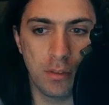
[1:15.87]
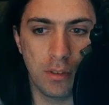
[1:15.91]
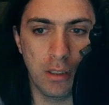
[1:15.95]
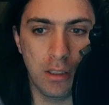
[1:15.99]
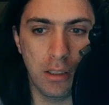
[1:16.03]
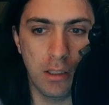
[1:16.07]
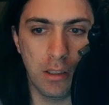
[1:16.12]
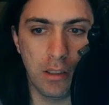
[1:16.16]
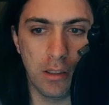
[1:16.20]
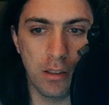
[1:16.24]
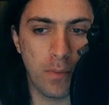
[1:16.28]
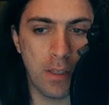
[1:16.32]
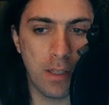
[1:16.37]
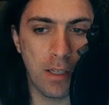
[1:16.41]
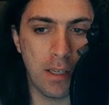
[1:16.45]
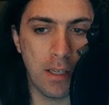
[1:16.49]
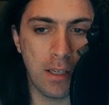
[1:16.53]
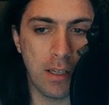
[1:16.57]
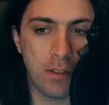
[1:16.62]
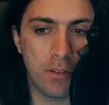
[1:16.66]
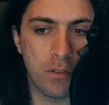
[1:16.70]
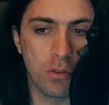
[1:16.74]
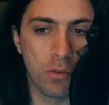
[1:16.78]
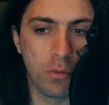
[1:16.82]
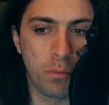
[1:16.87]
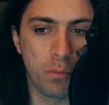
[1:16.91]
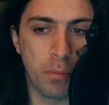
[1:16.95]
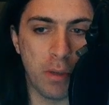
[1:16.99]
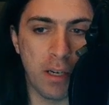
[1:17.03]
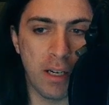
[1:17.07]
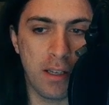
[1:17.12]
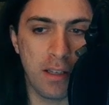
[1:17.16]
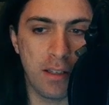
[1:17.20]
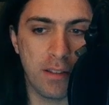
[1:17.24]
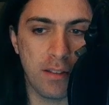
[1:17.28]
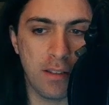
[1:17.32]
I had to
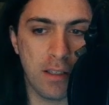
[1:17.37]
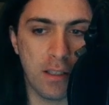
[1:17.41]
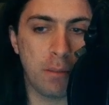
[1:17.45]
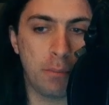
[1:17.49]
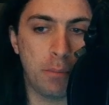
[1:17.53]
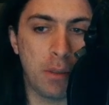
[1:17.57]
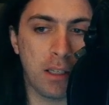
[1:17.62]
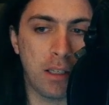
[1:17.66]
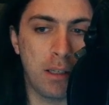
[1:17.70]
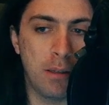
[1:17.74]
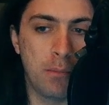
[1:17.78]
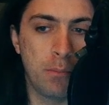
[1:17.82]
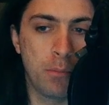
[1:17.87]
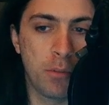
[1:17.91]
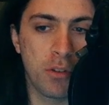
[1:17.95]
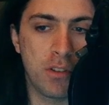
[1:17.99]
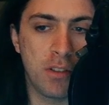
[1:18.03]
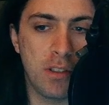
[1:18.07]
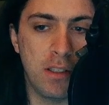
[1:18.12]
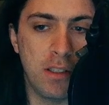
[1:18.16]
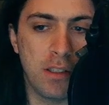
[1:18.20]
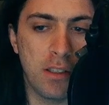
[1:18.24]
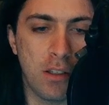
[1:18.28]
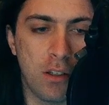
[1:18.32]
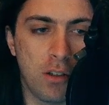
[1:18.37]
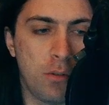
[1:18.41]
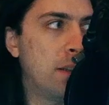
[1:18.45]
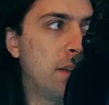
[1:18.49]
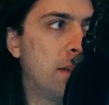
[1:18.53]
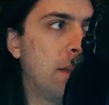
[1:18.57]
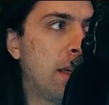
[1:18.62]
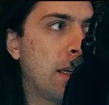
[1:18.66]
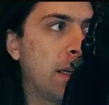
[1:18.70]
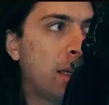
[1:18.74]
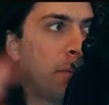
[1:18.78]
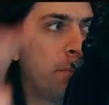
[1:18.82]
buy it at Plugin Boutique, or
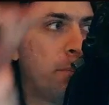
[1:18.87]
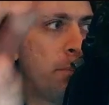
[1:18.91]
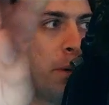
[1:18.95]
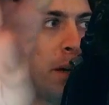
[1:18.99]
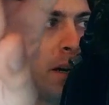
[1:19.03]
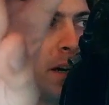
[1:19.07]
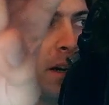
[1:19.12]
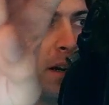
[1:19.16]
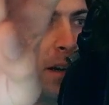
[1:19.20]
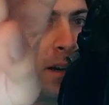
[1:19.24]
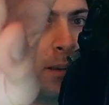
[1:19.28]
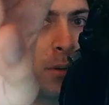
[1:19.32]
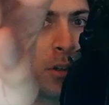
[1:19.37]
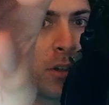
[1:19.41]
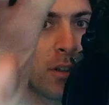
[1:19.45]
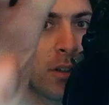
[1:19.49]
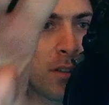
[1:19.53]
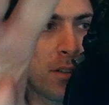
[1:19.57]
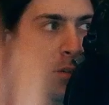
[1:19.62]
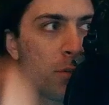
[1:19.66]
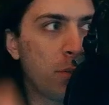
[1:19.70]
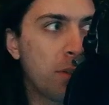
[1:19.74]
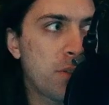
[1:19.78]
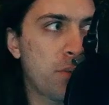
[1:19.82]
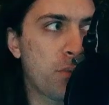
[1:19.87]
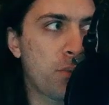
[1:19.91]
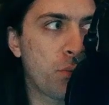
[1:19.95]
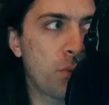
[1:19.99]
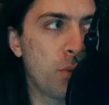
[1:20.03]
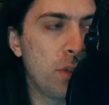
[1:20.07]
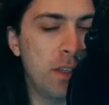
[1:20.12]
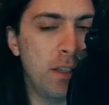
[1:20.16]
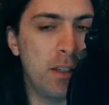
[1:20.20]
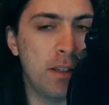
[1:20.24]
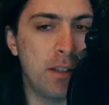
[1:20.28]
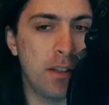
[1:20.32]
like buy because it was
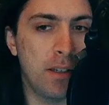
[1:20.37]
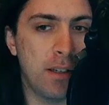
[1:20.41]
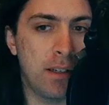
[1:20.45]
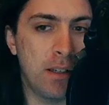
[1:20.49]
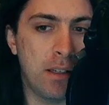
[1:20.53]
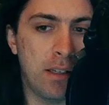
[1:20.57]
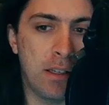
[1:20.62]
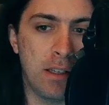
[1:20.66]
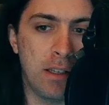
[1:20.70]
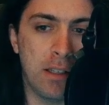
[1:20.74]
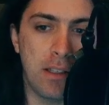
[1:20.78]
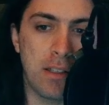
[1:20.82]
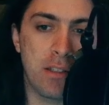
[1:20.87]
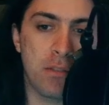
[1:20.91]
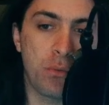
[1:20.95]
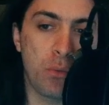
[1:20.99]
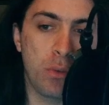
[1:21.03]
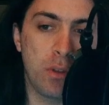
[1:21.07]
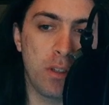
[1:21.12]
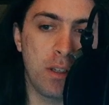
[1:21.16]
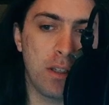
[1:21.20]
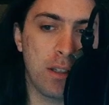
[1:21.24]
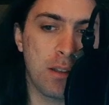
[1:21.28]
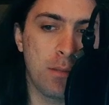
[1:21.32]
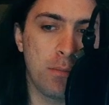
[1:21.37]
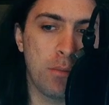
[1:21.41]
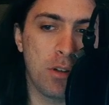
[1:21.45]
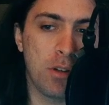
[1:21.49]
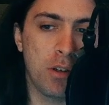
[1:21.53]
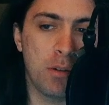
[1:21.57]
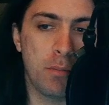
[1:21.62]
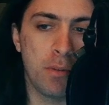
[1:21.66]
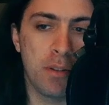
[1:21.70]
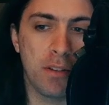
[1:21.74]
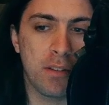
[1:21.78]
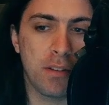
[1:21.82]
free. It's free at the
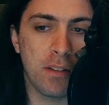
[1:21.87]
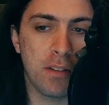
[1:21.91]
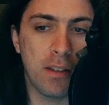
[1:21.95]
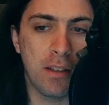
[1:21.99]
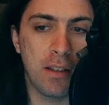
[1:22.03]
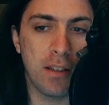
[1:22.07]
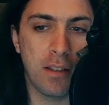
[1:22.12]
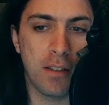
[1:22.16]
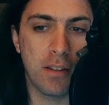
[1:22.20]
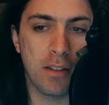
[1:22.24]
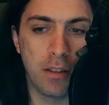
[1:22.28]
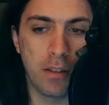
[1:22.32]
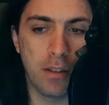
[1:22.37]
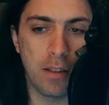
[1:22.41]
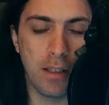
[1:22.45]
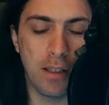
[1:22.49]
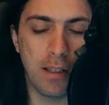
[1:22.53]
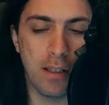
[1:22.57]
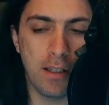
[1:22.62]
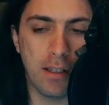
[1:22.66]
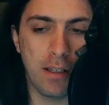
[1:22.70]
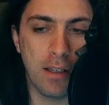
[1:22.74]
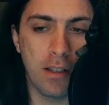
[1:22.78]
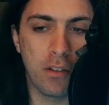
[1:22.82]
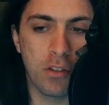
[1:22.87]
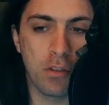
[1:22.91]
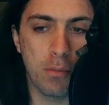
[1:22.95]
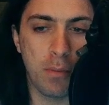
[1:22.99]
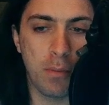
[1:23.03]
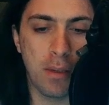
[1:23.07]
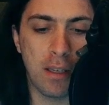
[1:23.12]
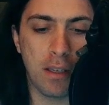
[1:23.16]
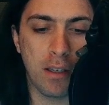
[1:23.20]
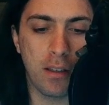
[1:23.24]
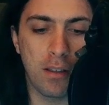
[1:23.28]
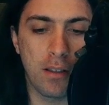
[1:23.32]
moment, and then I had to
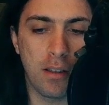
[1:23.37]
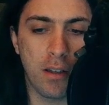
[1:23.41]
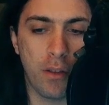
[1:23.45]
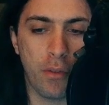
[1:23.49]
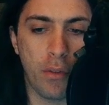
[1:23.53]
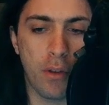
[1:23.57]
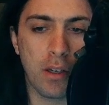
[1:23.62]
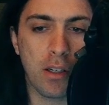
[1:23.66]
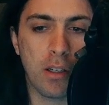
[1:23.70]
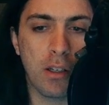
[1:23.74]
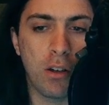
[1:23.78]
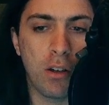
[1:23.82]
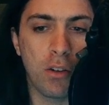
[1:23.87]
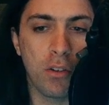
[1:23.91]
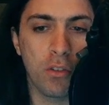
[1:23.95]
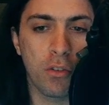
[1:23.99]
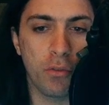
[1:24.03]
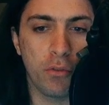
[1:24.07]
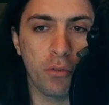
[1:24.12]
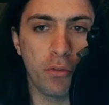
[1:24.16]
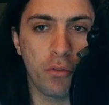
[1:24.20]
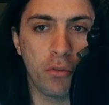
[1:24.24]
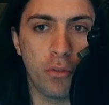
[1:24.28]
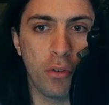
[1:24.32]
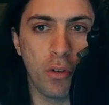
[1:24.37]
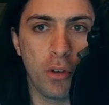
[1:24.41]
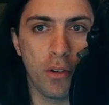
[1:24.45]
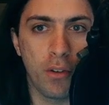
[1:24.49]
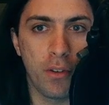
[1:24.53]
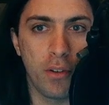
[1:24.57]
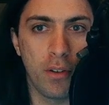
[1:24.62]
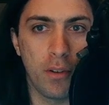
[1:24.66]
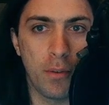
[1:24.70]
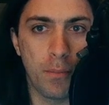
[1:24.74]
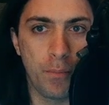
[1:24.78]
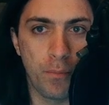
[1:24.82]
make another account for
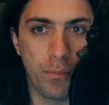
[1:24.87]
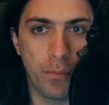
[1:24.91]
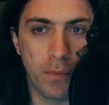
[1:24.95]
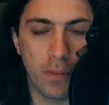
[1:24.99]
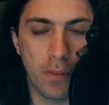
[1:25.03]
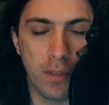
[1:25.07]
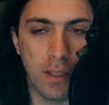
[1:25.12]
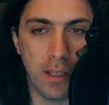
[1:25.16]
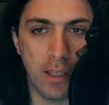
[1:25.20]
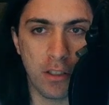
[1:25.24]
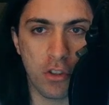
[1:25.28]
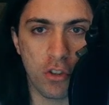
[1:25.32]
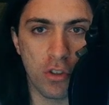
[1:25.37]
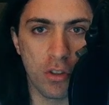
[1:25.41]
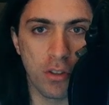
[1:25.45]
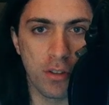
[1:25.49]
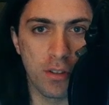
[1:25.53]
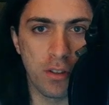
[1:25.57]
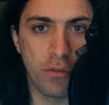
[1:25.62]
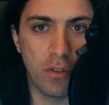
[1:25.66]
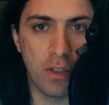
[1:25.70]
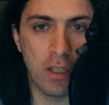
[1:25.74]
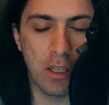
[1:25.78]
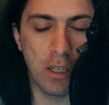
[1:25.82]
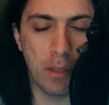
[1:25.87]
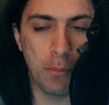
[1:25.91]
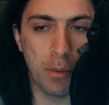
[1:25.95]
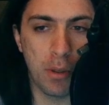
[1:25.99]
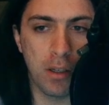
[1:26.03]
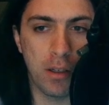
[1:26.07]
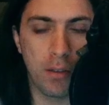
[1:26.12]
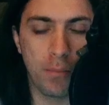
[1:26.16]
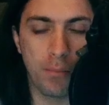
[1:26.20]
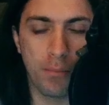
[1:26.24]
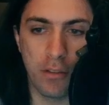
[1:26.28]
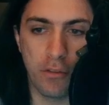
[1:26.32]
the actual
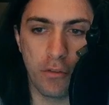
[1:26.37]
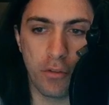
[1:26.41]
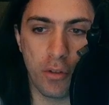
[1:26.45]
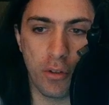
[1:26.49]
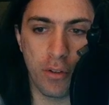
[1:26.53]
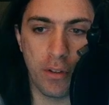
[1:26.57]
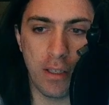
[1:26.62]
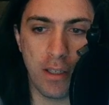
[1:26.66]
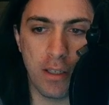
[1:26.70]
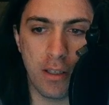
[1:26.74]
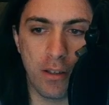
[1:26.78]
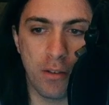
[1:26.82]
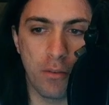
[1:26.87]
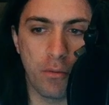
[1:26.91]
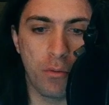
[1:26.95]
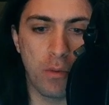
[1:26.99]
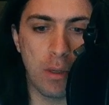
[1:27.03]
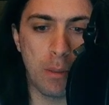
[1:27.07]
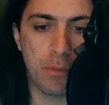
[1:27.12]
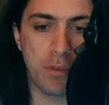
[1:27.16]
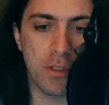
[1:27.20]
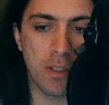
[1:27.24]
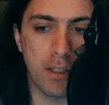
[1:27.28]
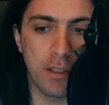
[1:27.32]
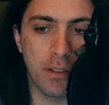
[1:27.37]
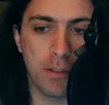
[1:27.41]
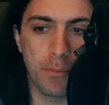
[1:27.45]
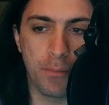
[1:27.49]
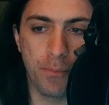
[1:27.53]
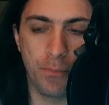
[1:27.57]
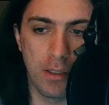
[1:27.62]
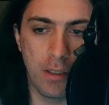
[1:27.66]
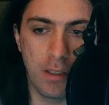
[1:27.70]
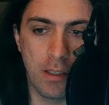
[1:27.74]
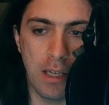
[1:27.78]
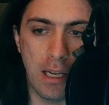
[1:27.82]
developer for their website.
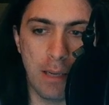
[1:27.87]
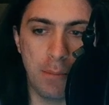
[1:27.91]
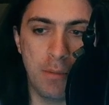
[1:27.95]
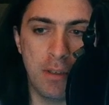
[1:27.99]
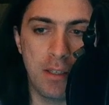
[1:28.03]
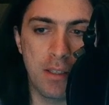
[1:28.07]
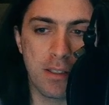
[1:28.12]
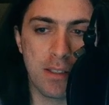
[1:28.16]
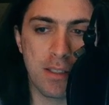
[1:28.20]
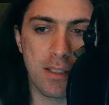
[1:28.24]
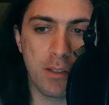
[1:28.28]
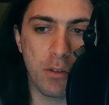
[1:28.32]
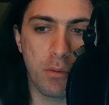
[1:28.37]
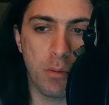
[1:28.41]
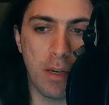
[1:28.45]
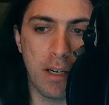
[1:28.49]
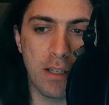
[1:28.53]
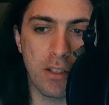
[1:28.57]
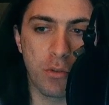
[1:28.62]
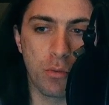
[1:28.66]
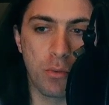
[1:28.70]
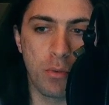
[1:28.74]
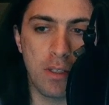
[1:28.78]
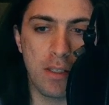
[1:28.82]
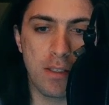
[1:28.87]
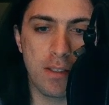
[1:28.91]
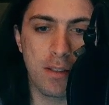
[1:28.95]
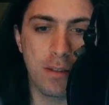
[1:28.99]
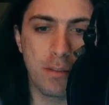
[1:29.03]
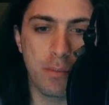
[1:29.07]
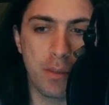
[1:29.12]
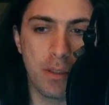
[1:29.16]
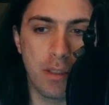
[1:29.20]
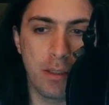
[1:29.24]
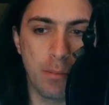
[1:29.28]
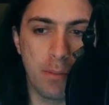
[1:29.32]
I mean, it's quite
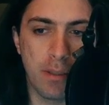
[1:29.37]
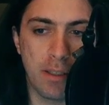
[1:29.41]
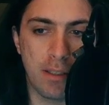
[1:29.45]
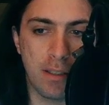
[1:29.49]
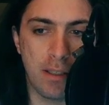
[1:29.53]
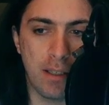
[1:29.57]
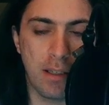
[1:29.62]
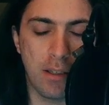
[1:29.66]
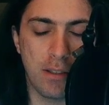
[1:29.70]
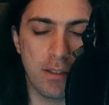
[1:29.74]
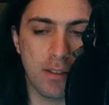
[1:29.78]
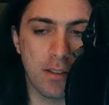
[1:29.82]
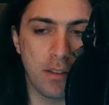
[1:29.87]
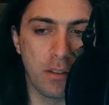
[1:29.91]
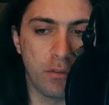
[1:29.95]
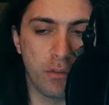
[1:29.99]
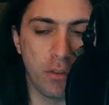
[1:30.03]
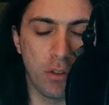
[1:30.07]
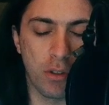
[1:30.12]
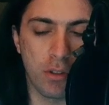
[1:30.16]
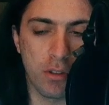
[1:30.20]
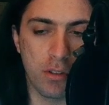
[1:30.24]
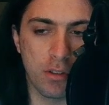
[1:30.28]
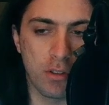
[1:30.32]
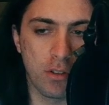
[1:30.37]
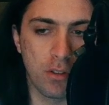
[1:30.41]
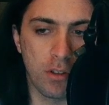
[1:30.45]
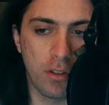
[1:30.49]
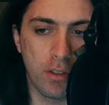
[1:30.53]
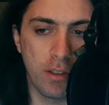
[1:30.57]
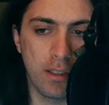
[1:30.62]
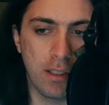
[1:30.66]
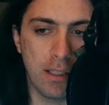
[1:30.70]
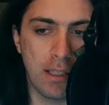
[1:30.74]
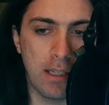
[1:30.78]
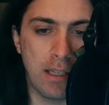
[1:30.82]
reasonable, but I still found it
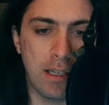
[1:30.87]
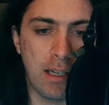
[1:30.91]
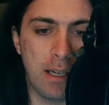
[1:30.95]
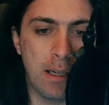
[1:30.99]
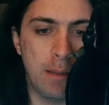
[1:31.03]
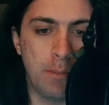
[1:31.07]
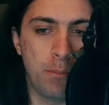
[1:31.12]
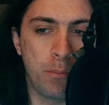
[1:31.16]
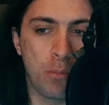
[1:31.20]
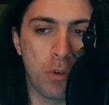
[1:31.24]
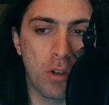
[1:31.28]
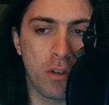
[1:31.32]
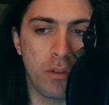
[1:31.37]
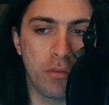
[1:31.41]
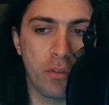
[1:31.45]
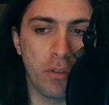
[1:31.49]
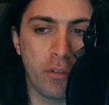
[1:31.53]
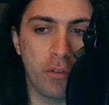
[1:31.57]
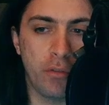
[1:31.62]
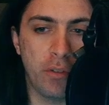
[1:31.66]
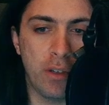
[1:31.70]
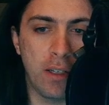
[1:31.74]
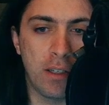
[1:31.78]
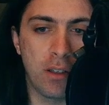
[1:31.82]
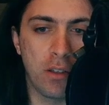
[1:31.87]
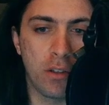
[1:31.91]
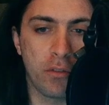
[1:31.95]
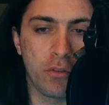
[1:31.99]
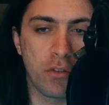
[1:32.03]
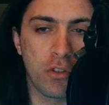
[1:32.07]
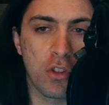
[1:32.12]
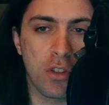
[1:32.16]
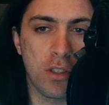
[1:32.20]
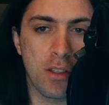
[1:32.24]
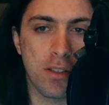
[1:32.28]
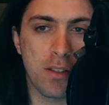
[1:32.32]
annoying. I'm more of a fan of
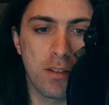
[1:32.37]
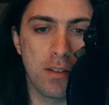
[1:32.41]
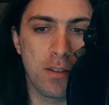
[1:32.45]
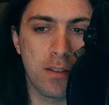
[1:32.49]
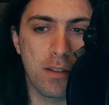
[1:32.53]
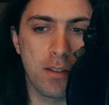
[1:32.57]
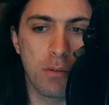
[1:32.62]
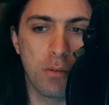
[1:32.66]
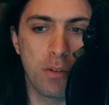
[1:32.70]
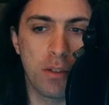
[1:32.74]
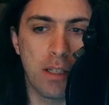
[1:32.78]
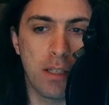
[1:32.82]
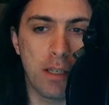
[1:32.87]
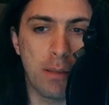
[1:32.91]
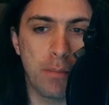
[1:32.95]
just serial number,